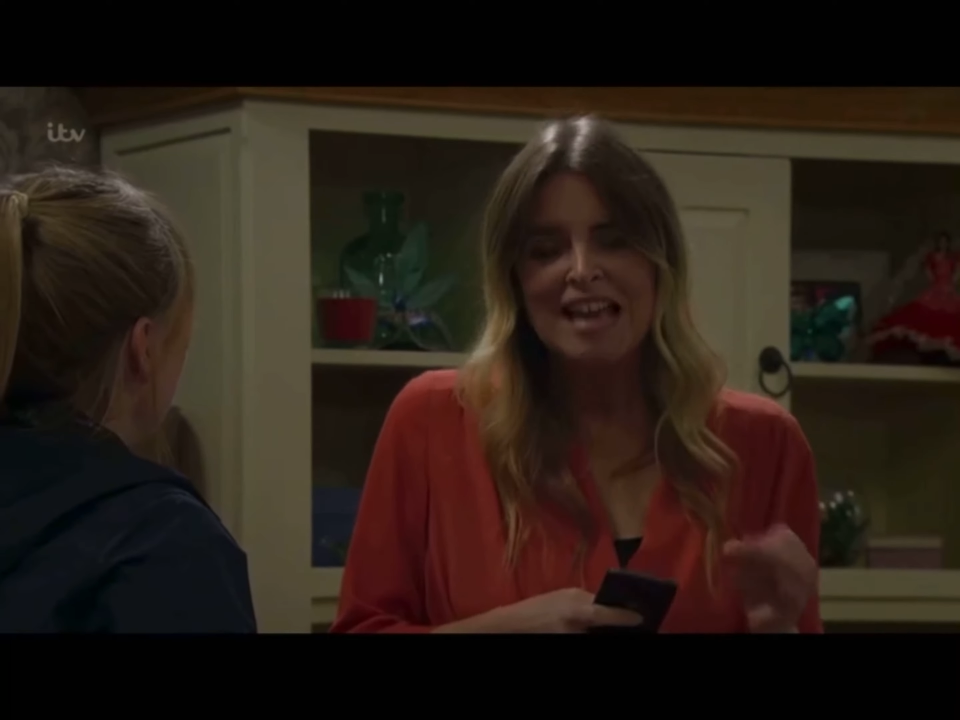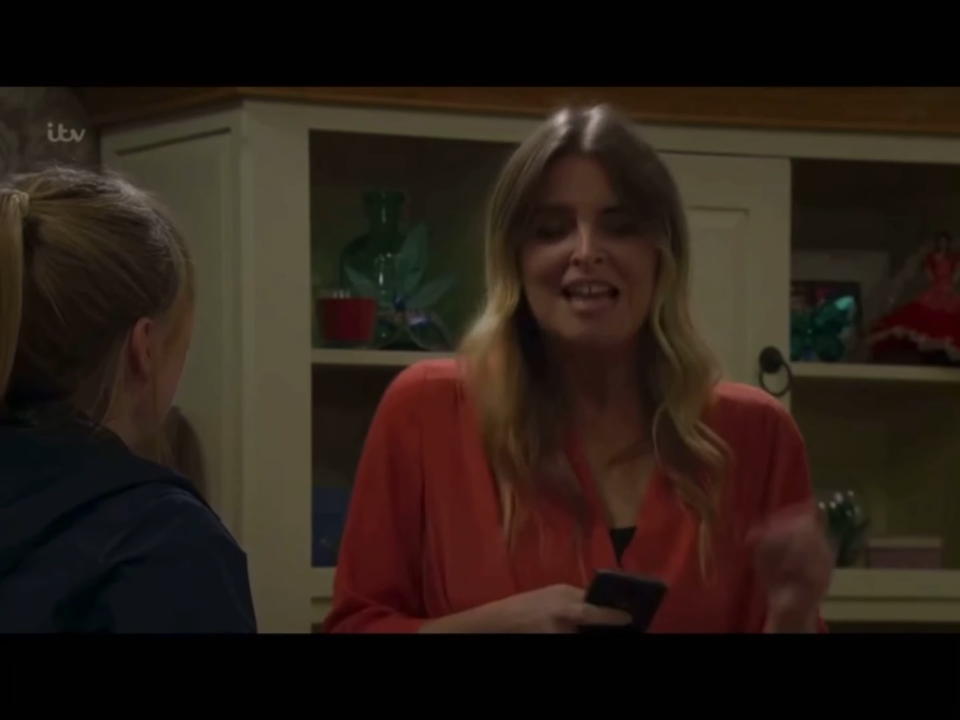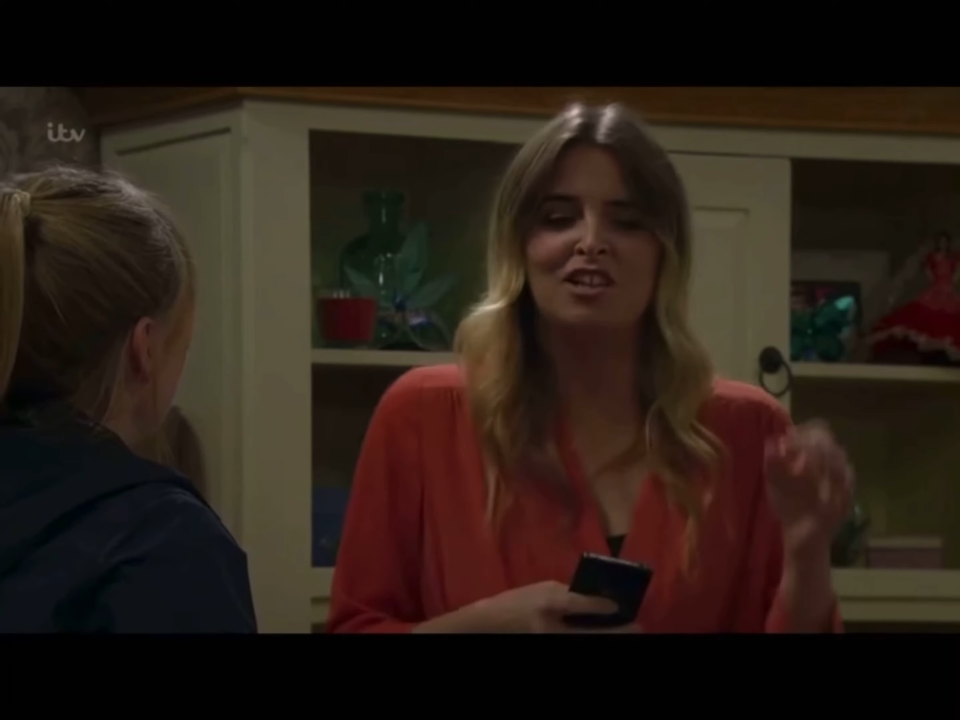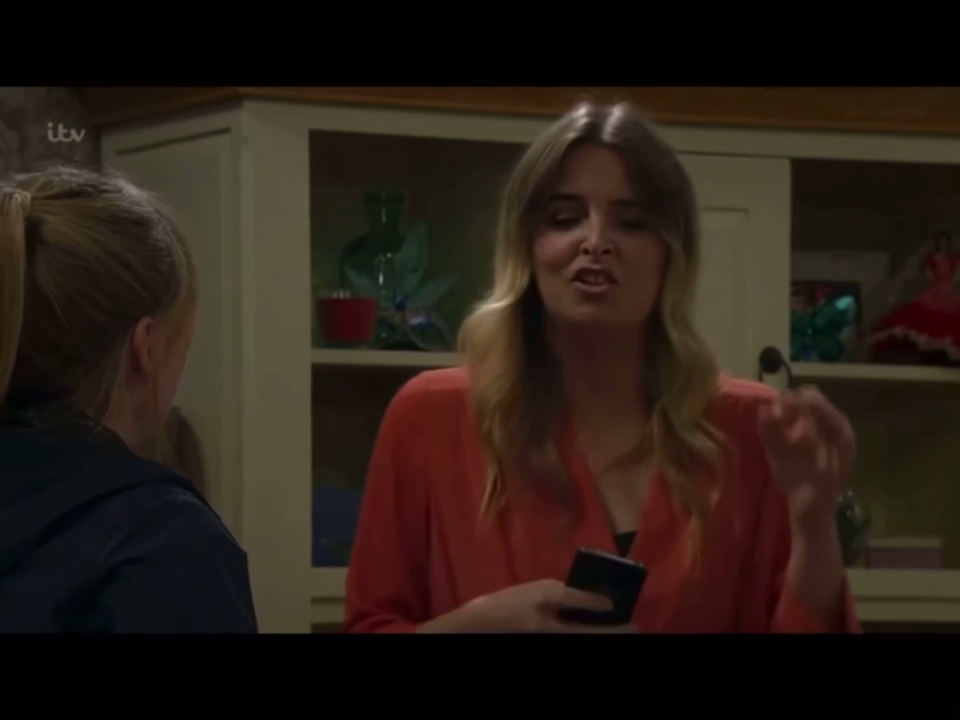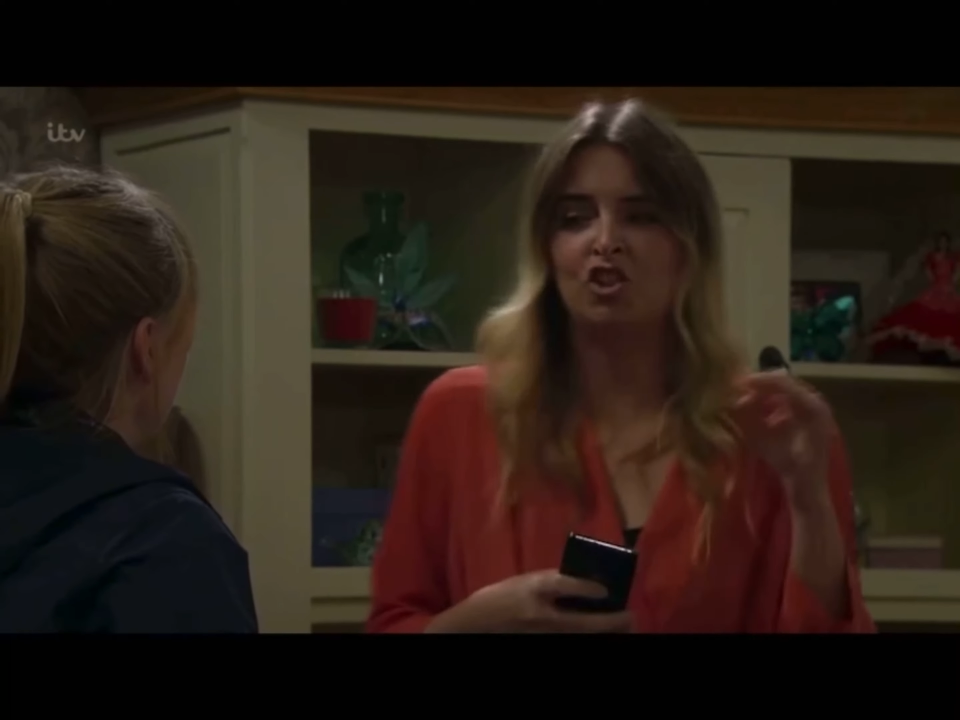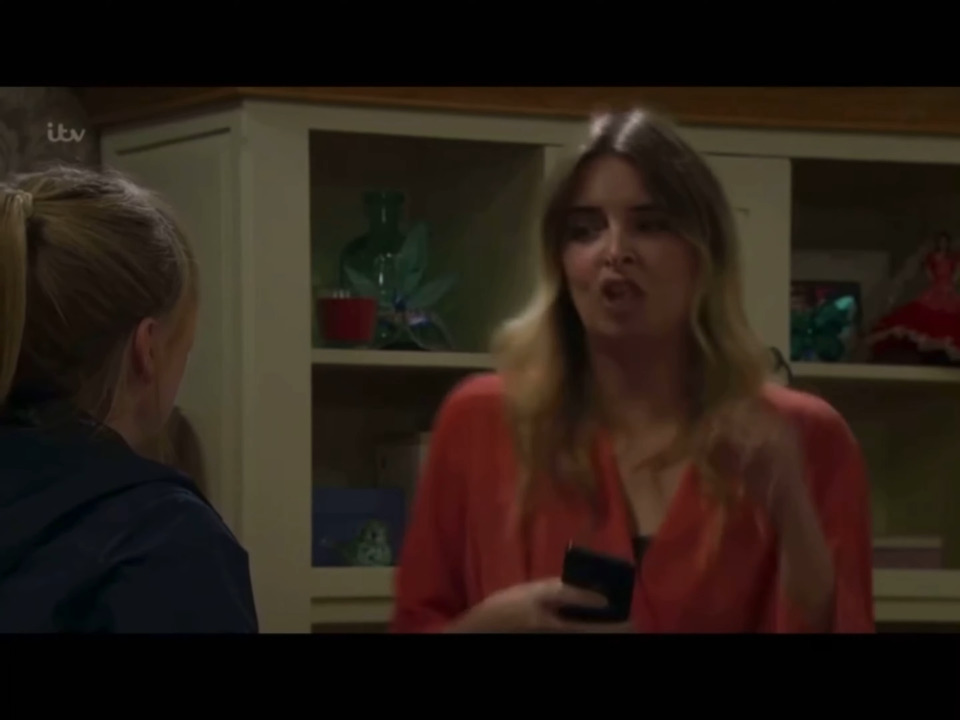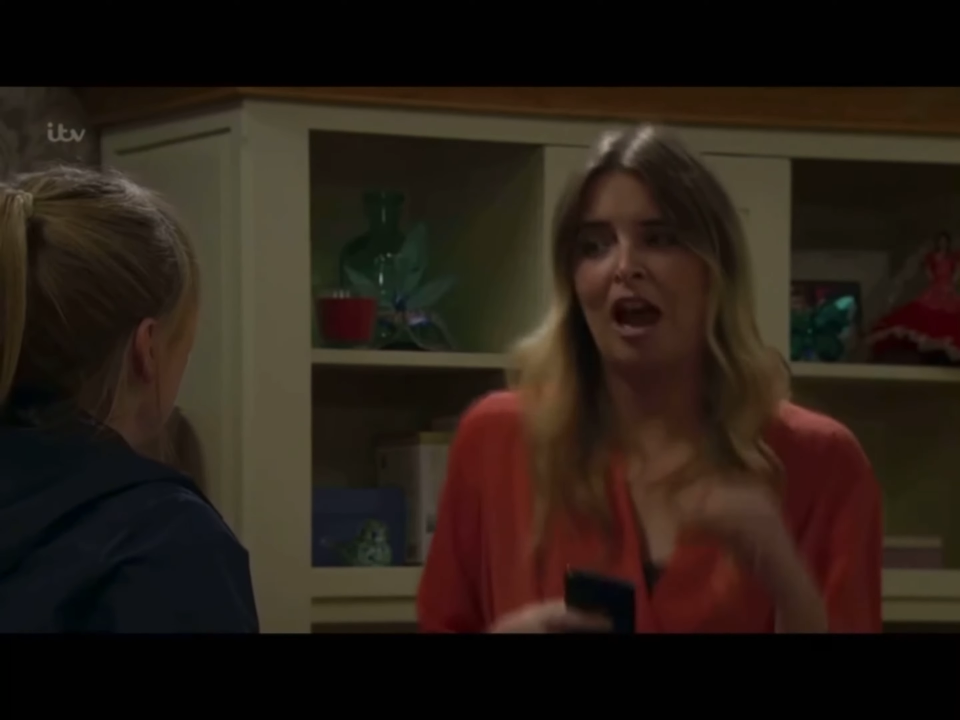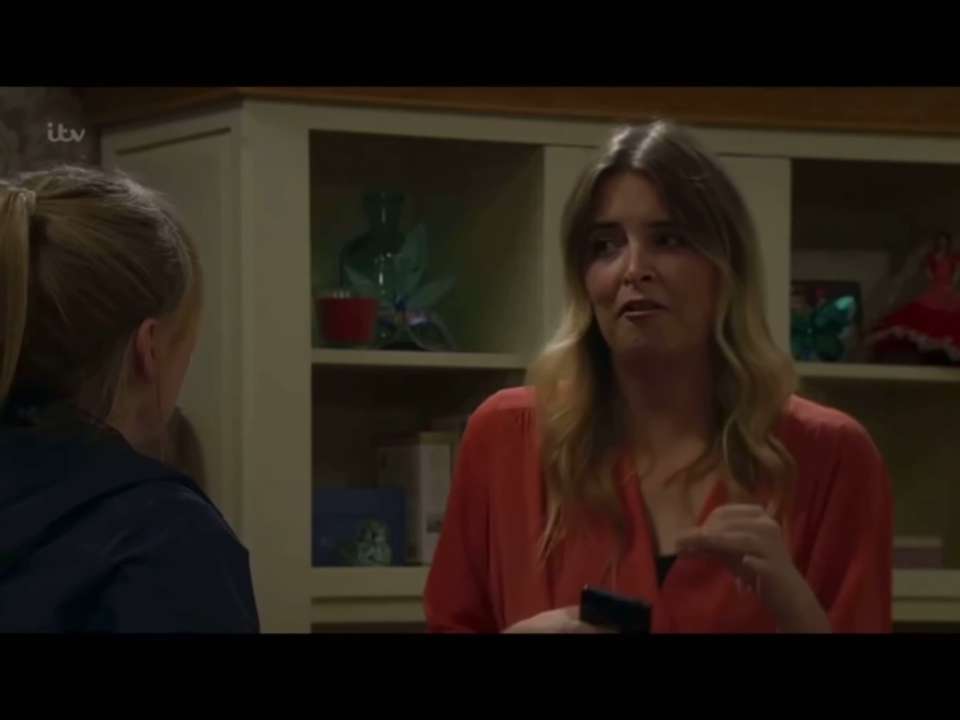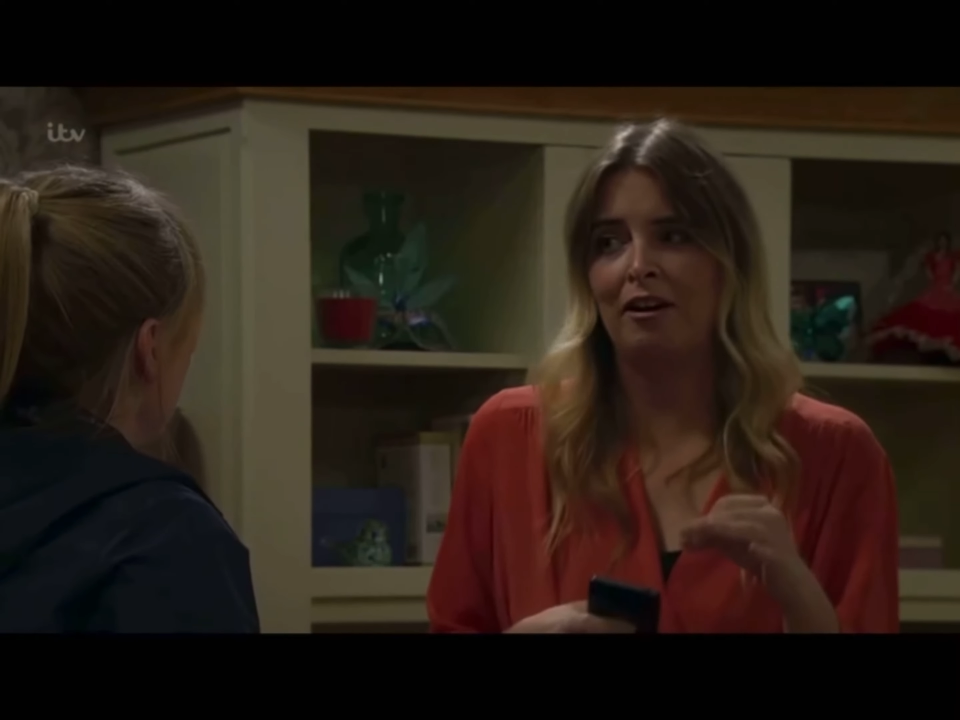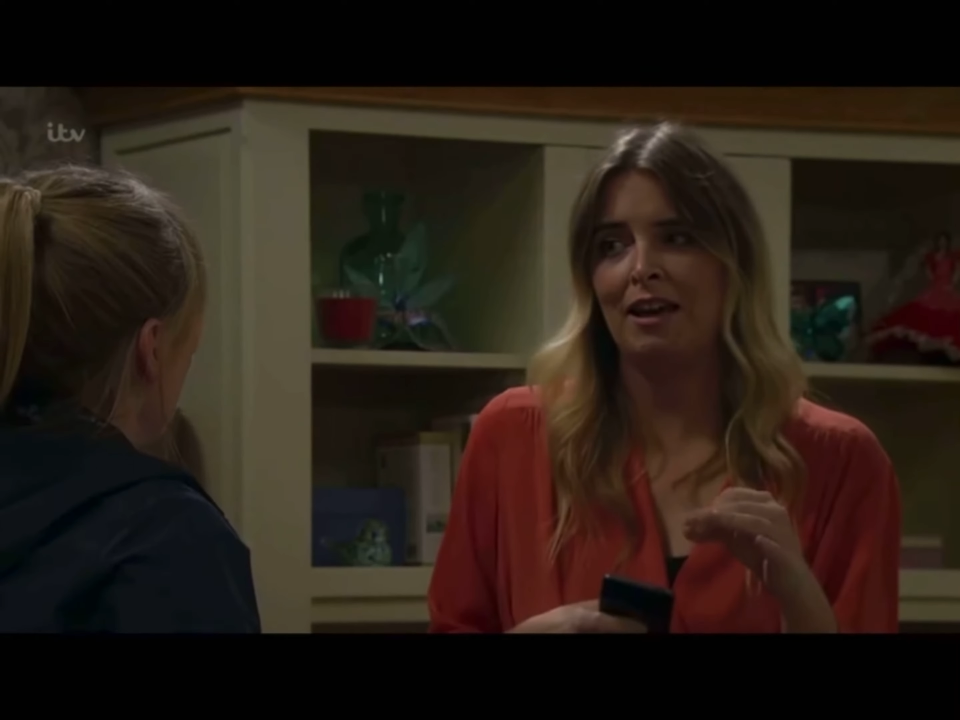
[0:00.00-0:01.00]
is
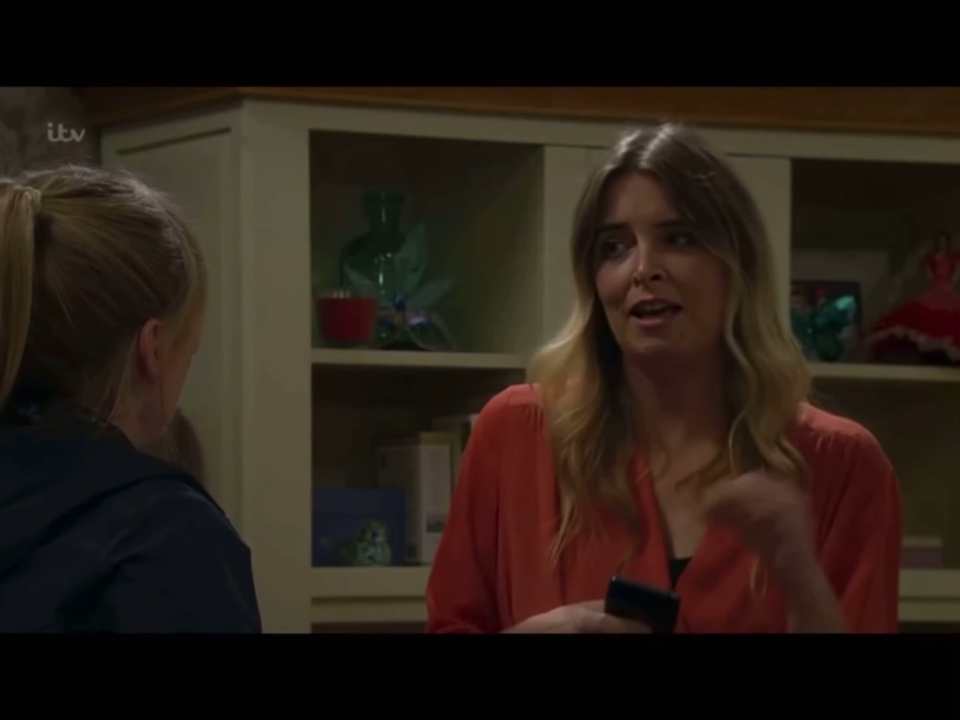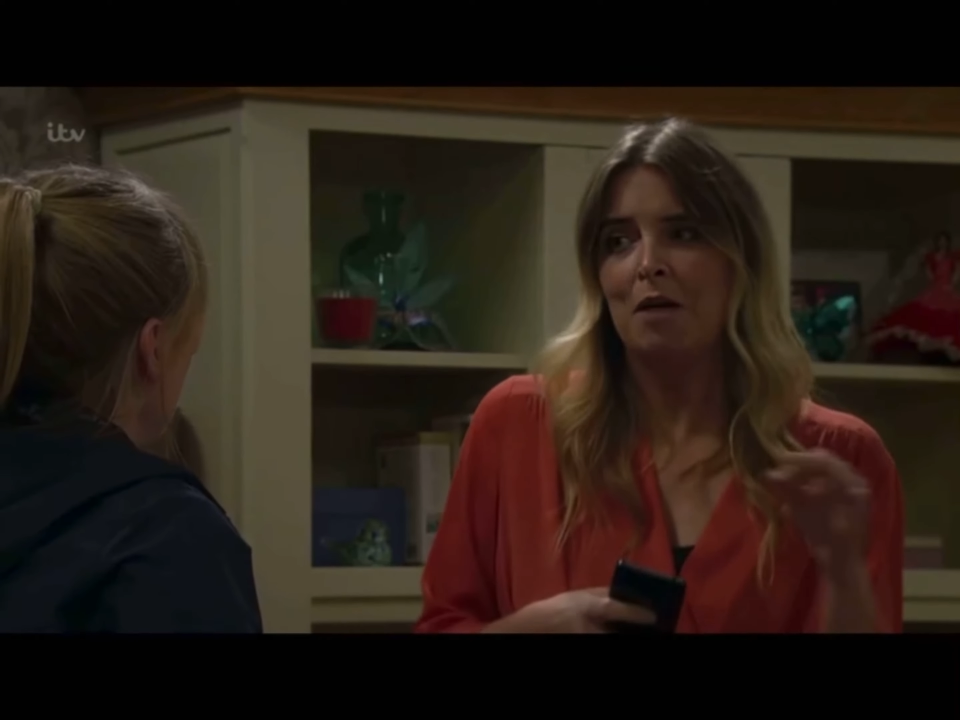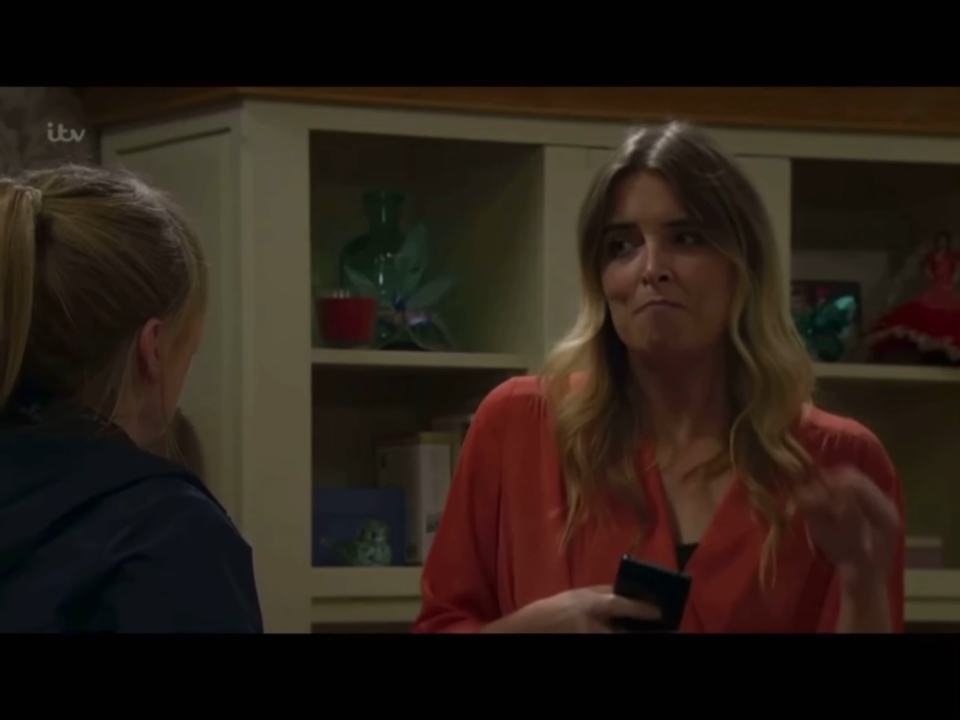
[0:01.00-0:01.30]
Charity,